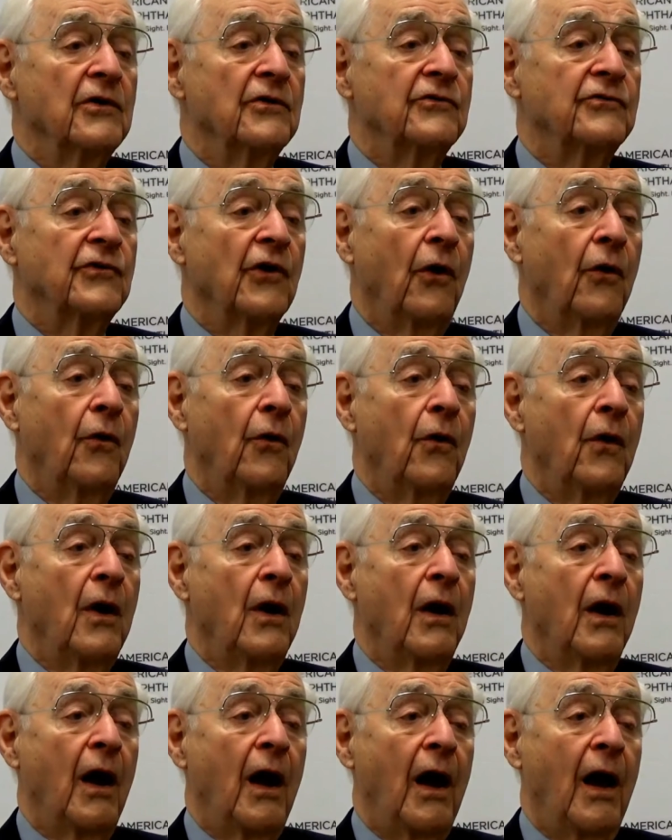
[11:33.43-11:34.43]
So
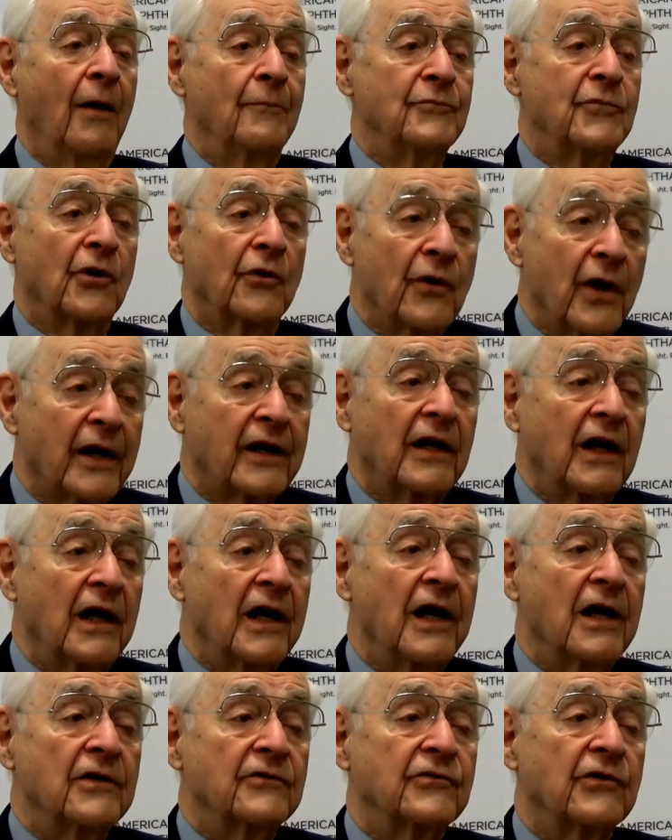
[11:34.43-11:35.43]
I'm
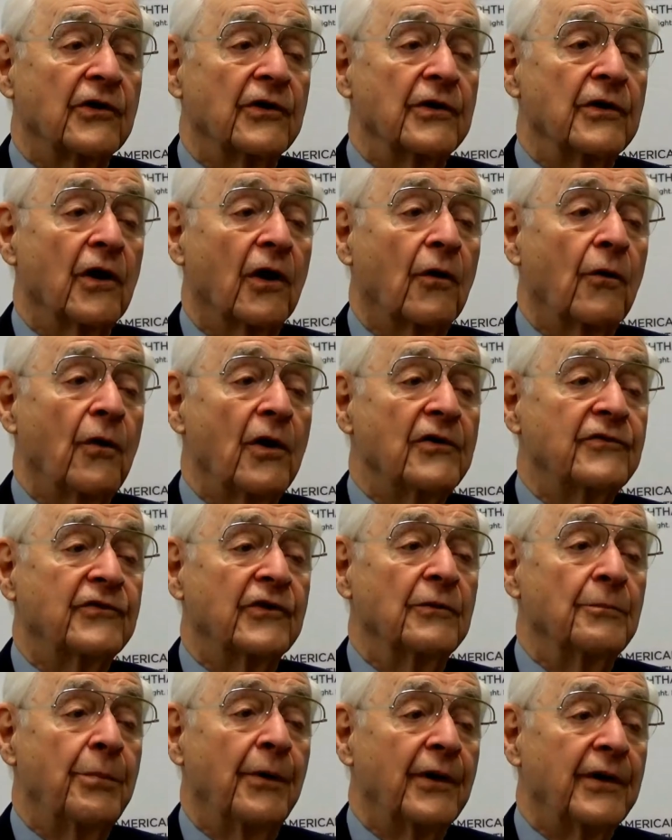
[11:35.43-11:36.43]
directly answering your
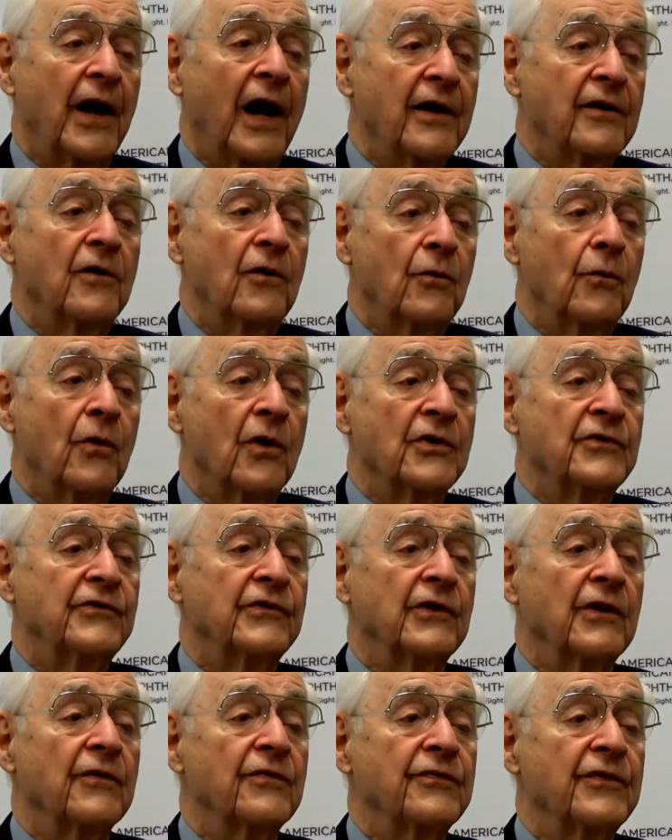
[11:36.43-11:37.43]
question, but I don't want
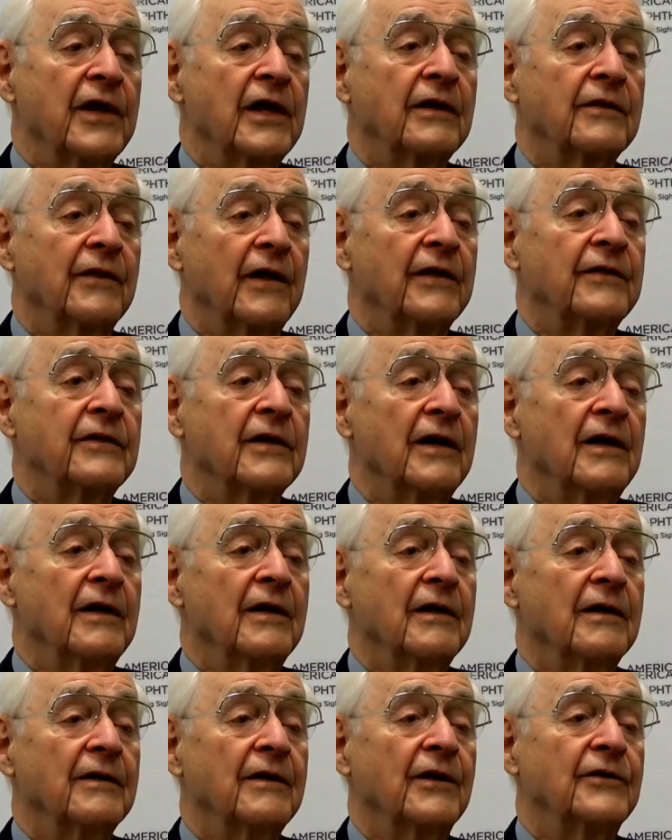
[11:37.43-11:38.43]
you to think that
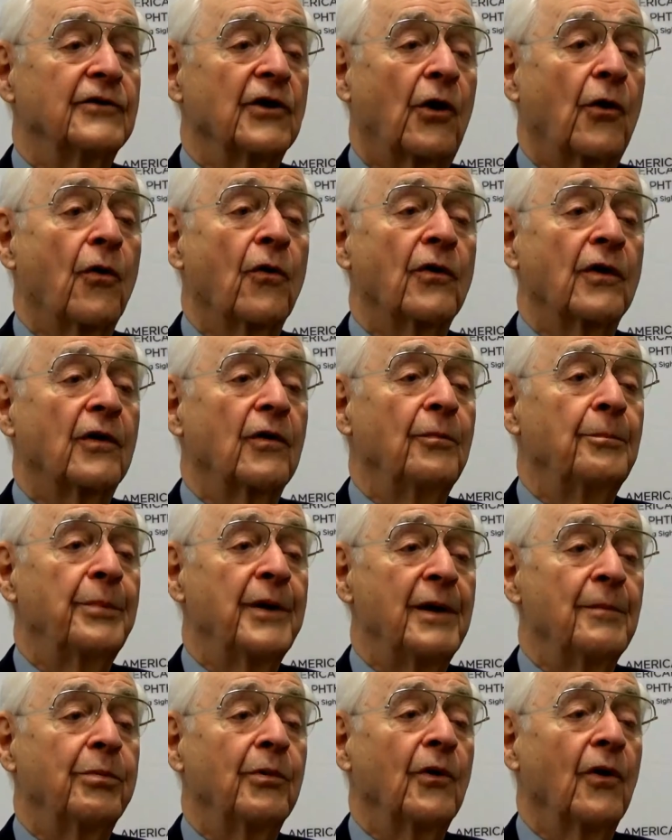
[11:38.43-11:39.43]
the cortical
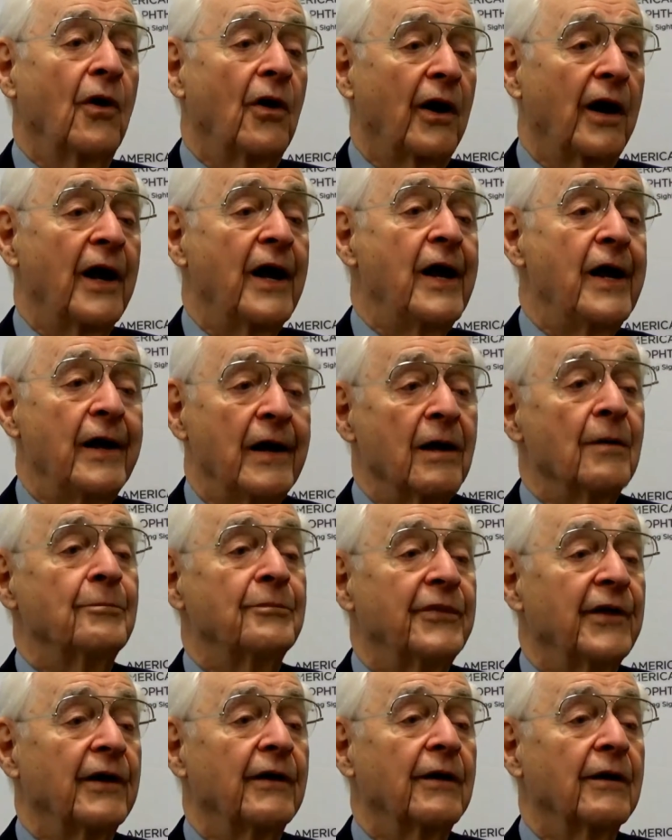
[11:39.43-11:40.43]
people ought to hang
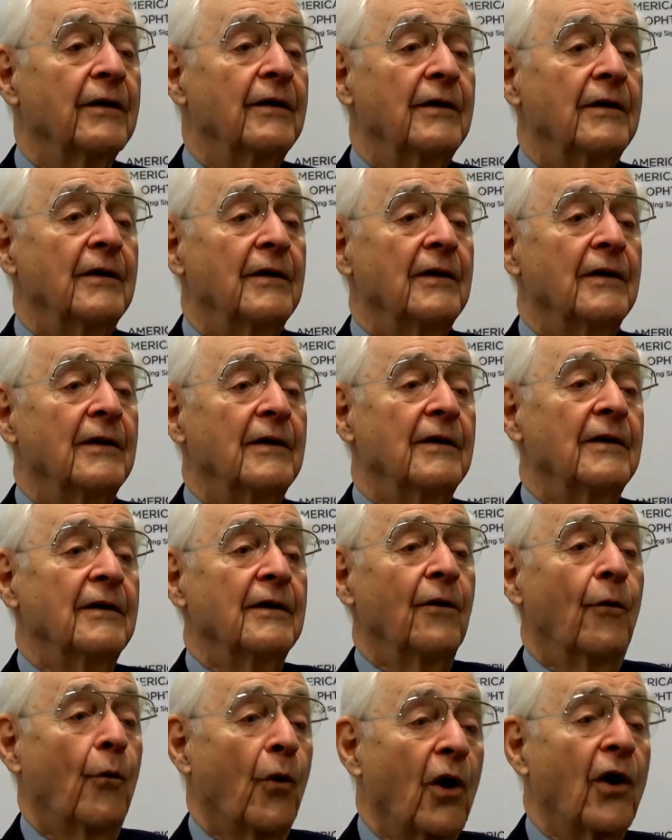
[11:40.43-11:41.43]
up their
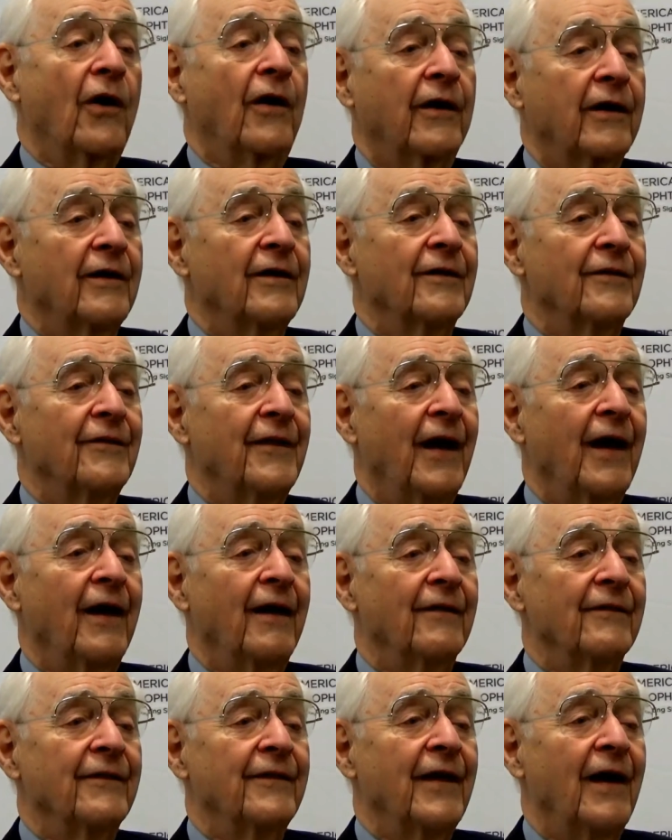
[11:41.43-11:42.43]
work.
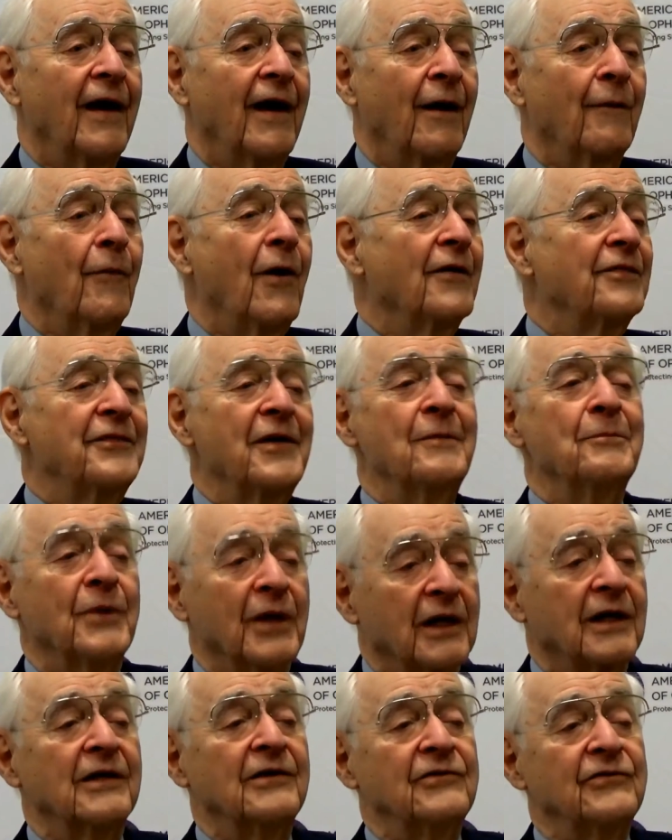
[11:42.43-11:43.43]
I want them
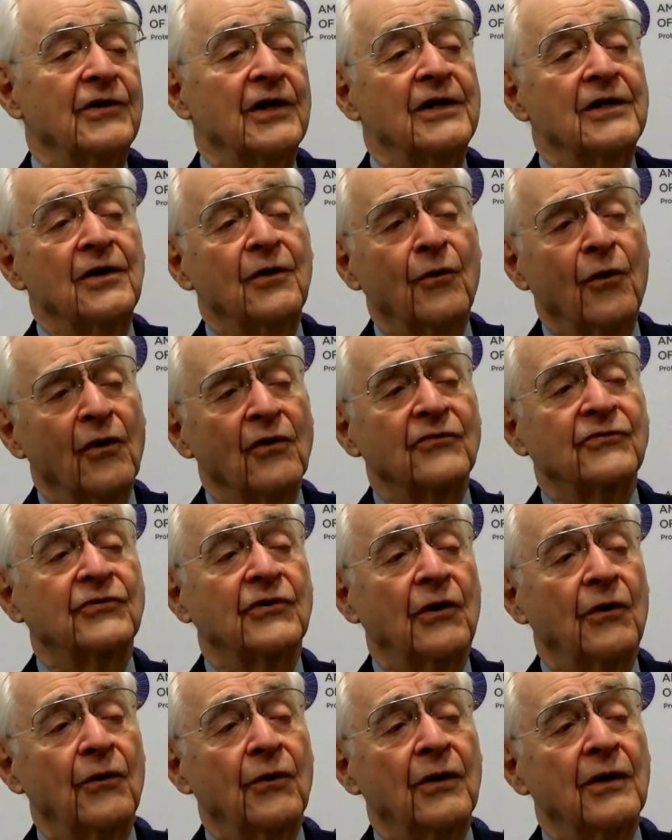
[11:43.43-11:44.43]
to continue
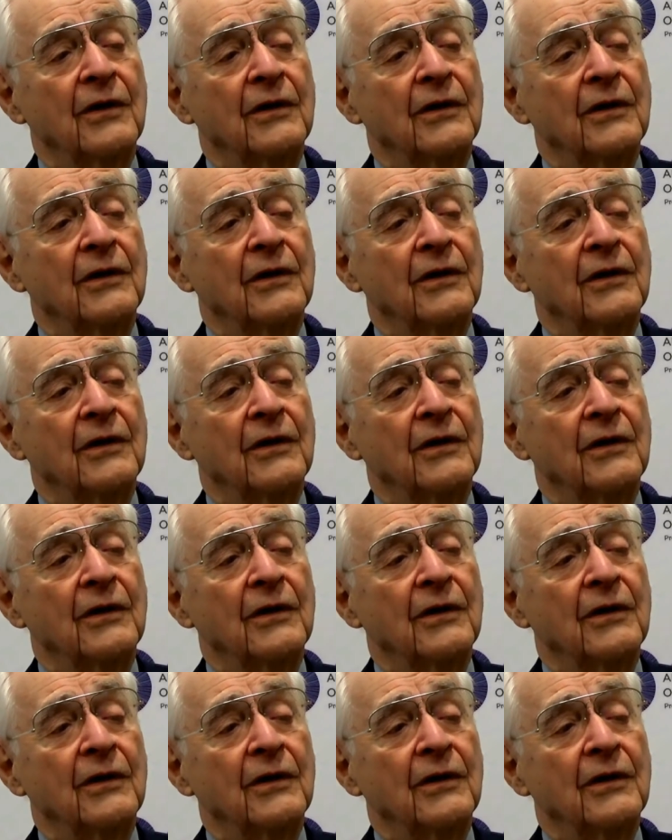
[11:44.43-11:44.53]
also.